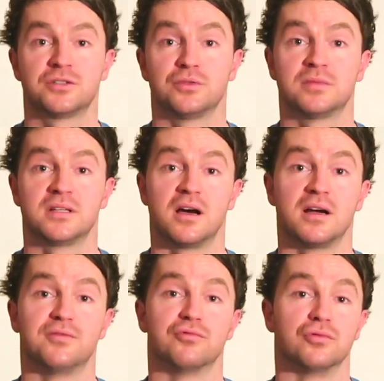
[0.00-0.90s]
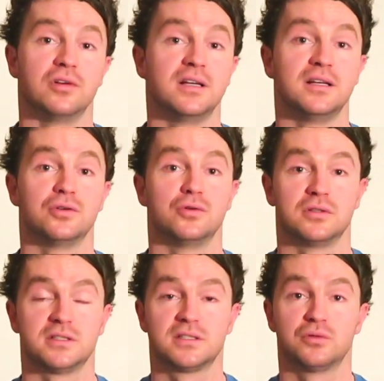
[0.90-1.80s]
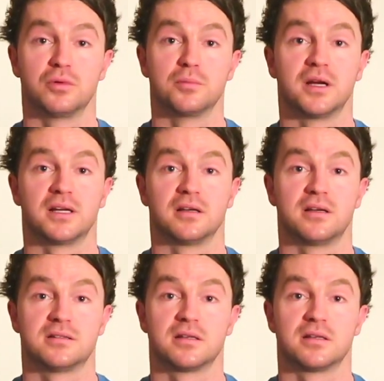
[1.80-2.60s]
Something I've really noticed with my clients,